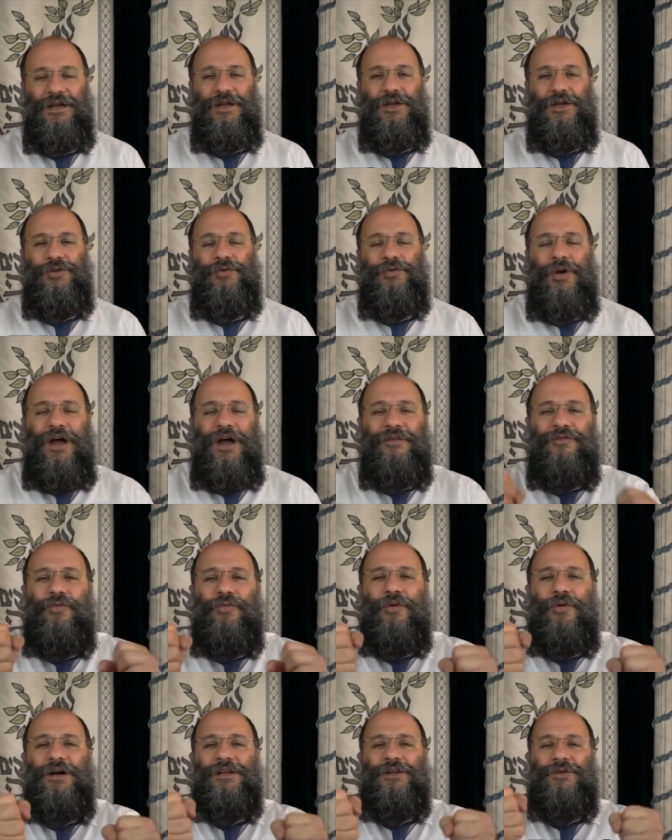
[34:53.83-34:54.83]
You have
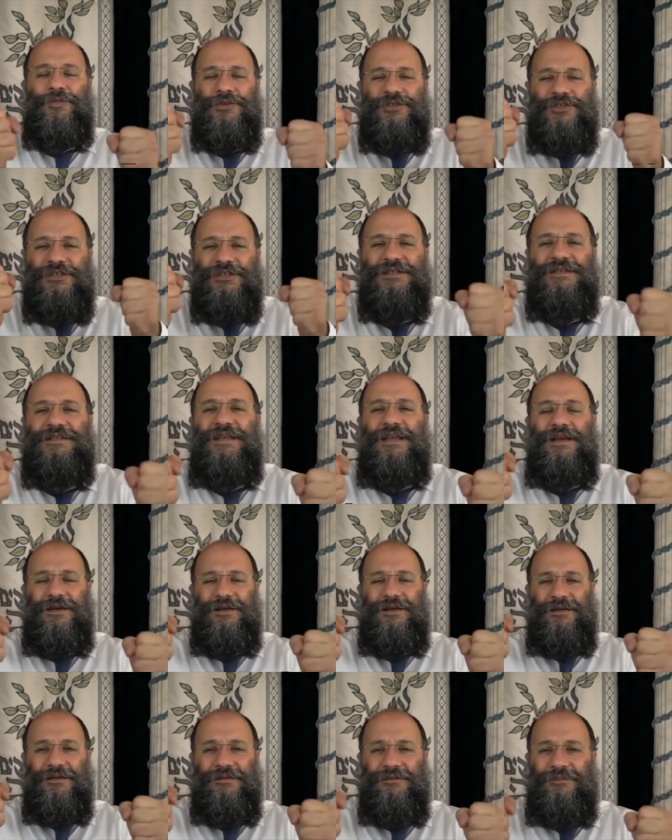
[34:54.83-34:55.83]
one which is
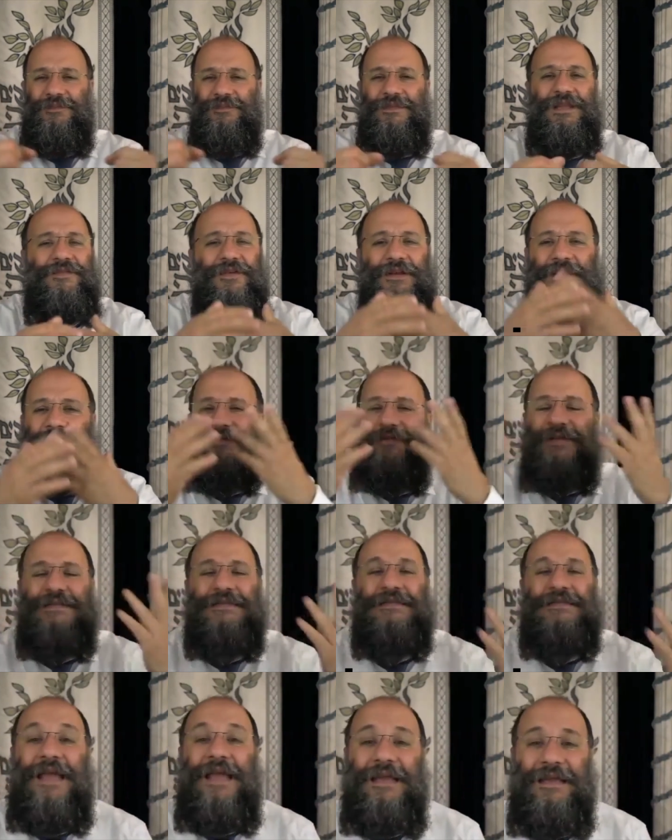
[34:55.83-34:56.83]
there, even if
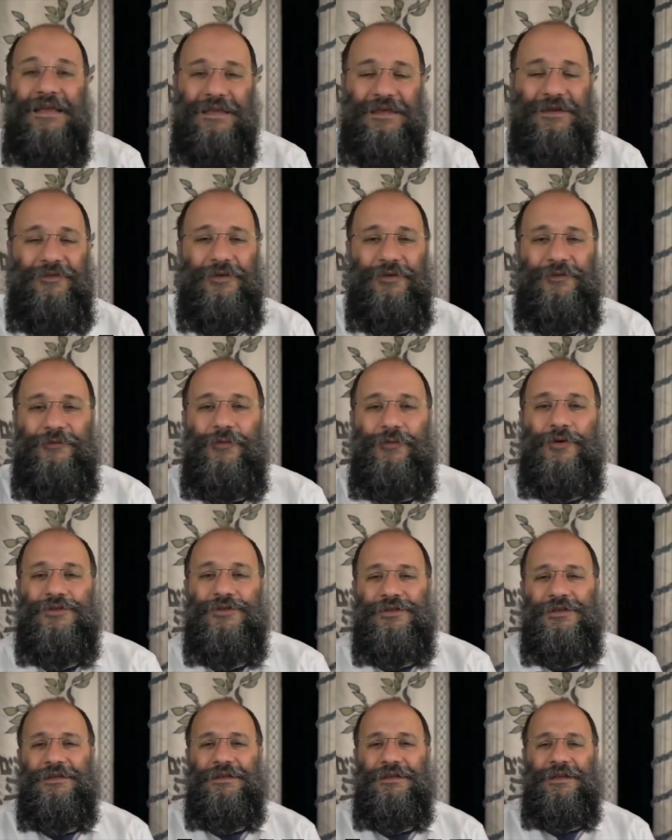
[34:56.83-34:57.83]
it's negative,
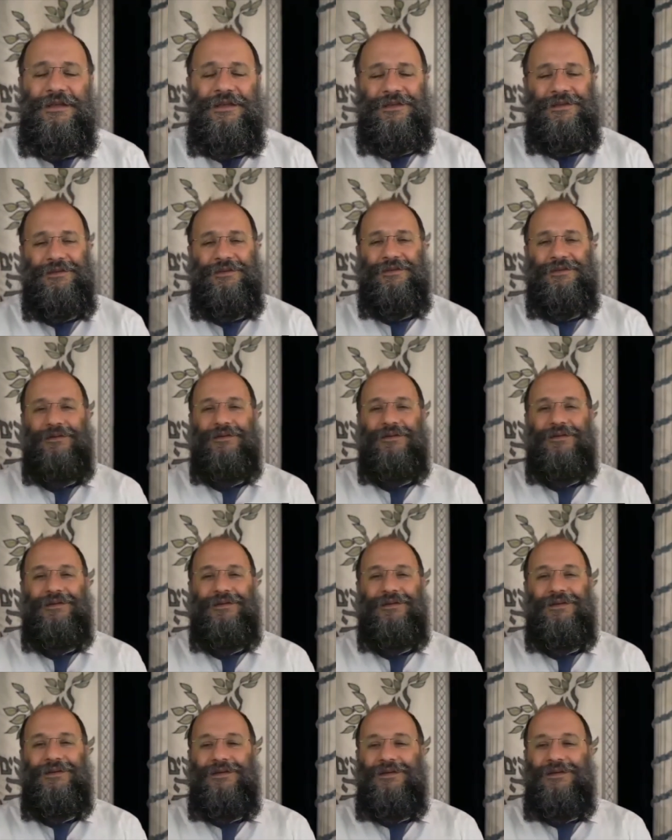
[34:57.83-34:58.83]
unfortunately.
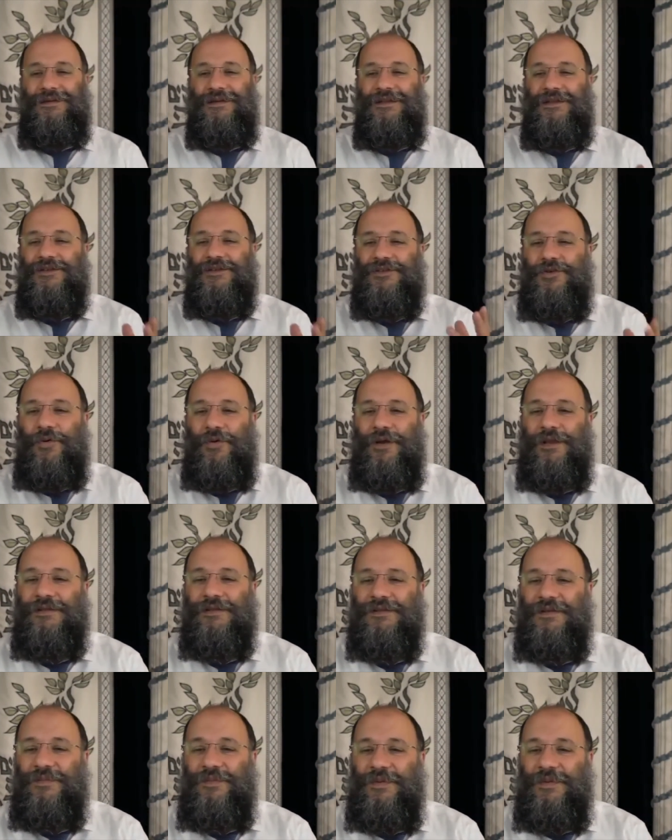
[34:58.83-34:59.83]
There's going
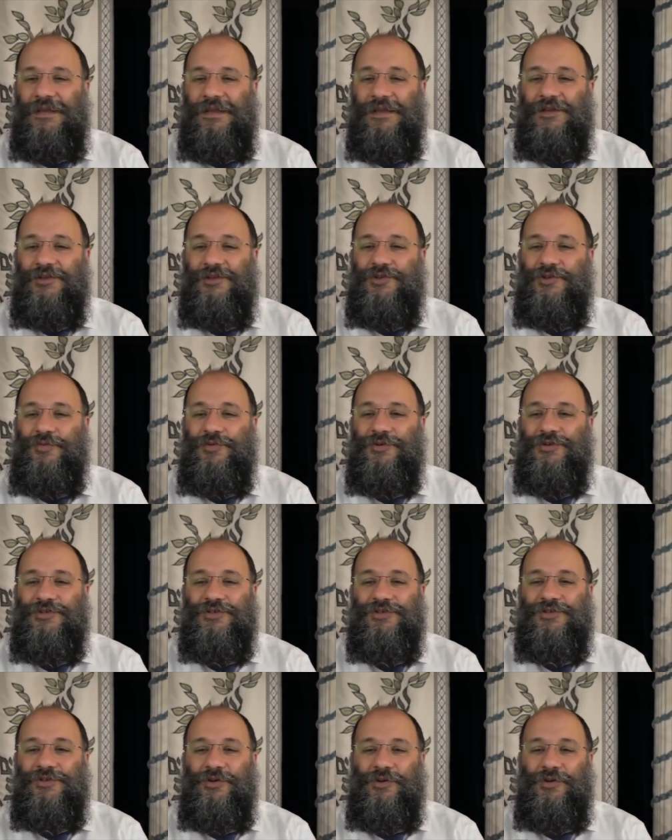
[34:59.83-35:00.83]
to be a
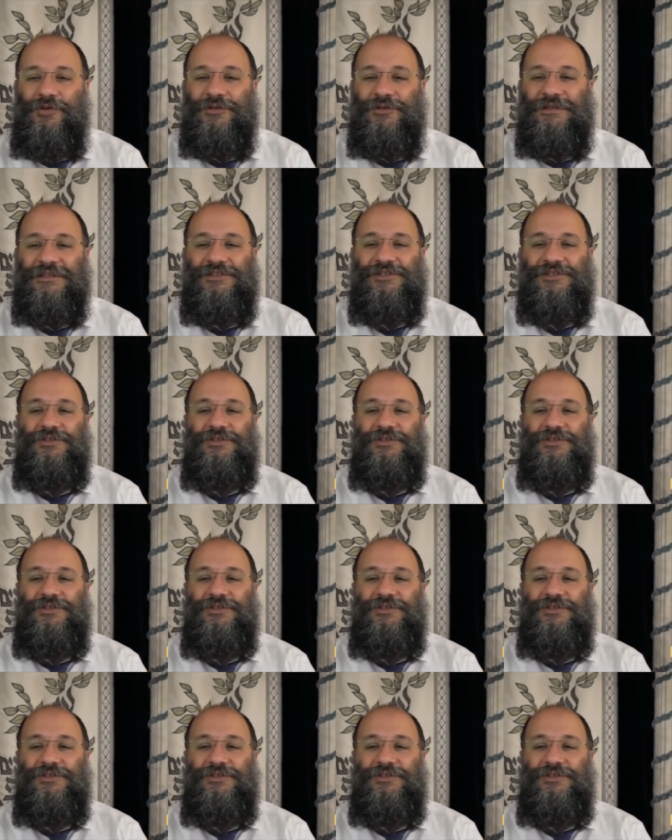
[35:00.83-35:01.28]
Jewish soul that's